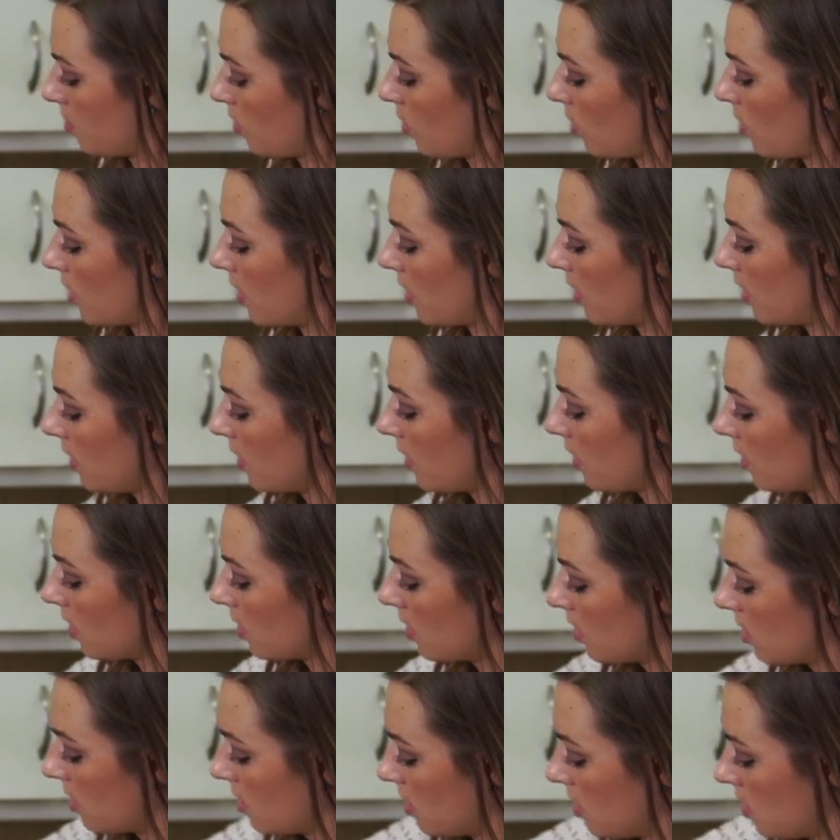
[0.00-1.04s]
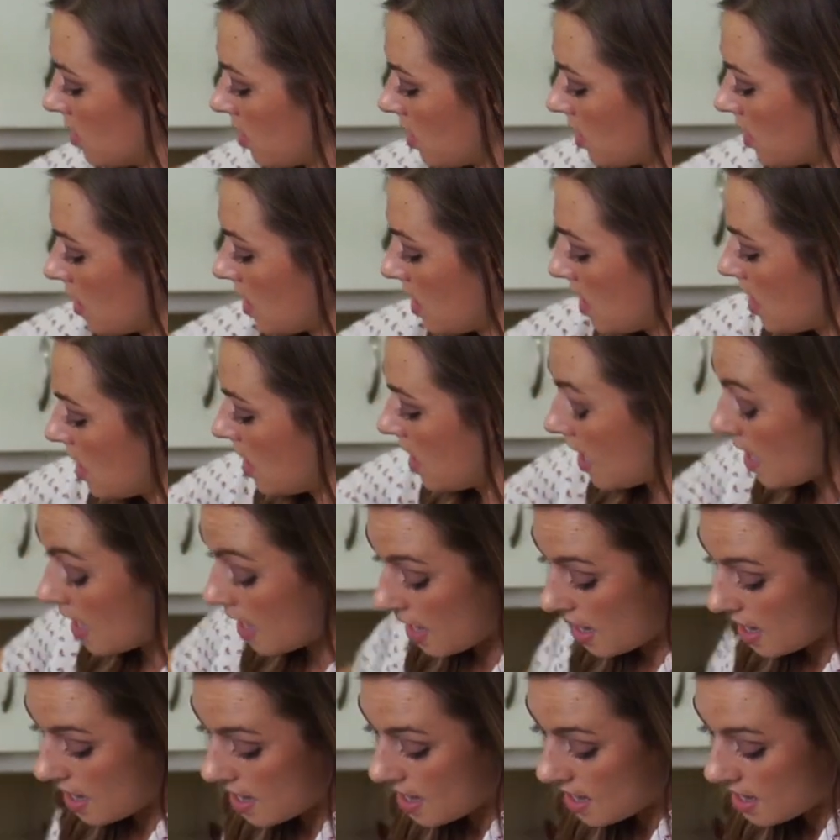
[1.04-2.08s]
4 in here,
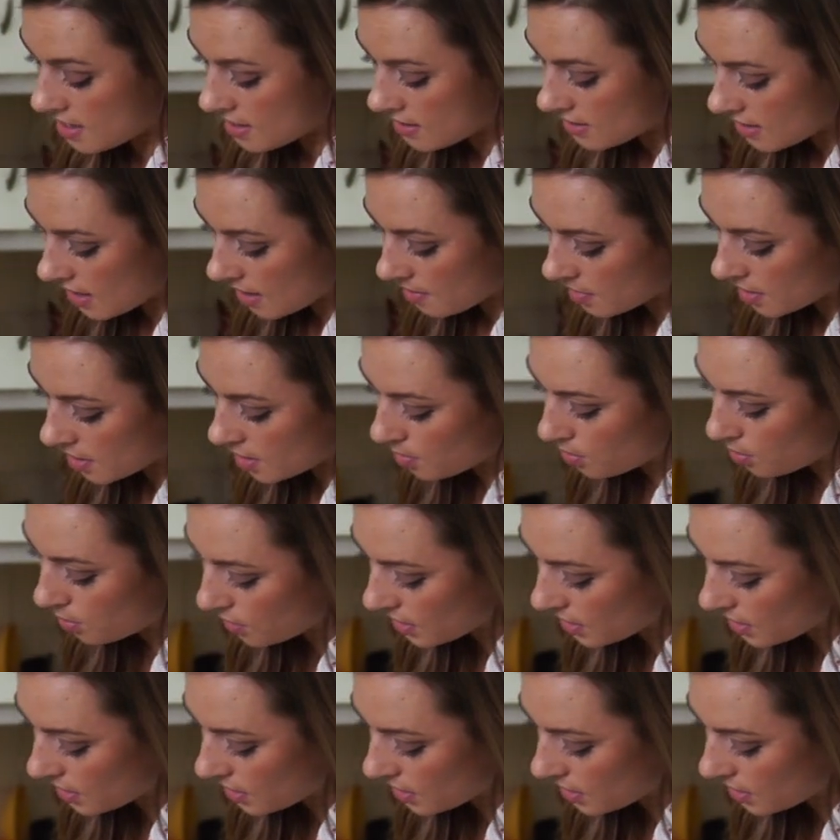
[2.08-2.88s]
and I'm going to